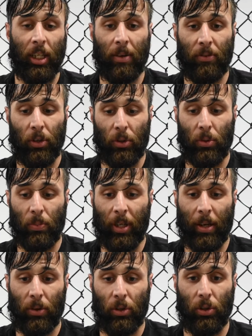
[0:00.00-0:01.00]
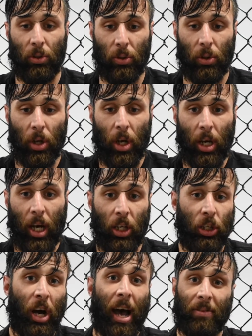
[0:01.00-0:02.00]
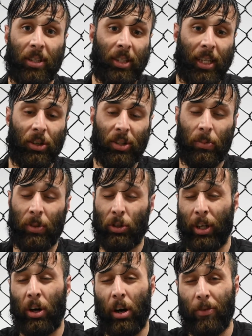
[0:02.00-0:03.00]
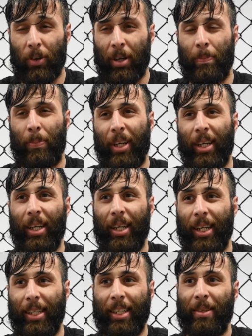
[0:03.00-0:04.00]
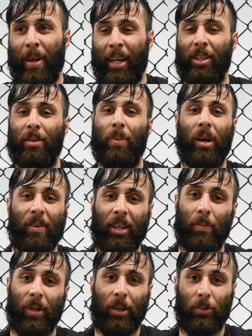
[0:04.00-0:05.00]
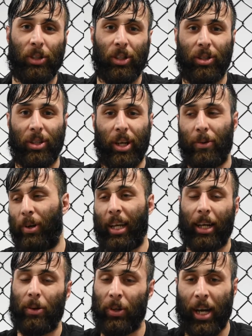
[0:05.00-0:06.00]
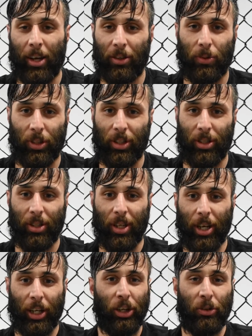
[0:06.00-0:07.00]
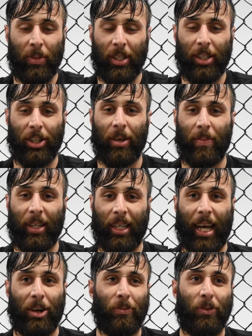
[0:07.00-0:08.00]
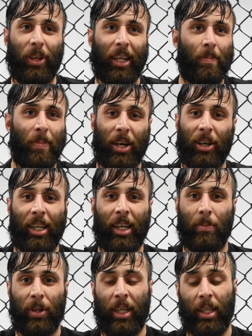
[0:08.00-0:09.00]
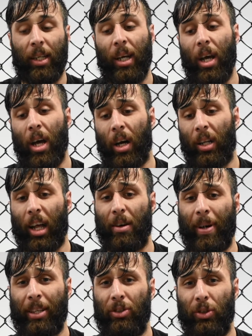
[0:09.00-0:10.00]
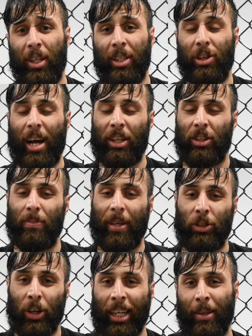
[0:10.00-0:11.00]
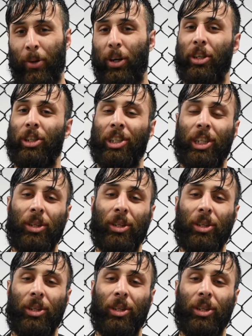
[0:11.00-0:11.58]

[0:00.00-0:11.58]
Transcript: enough to be able to, you know, have these skills, and we train hard for it. But it doesn't make us above anybody. We're like everyone else. We're just humans. You know what I mean? Like, I don't feel like I'm better than anybody, and a lot of my students are actually my training partners